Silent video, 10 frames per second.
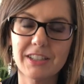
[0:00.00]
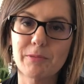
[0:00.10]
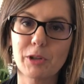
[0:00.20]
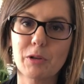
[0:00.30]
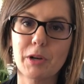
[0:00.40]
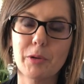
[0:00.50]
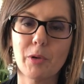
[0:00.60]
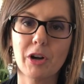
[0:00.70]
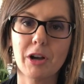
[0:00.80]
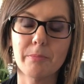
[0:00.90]
and we're going to
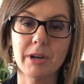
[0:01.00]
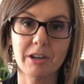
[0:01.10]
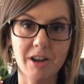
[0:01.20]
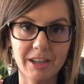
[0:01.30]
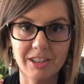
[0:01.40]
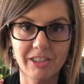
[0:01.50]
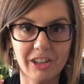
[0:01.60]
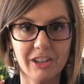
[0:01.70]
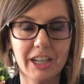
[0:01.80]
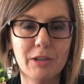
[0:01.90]
work on binocularity,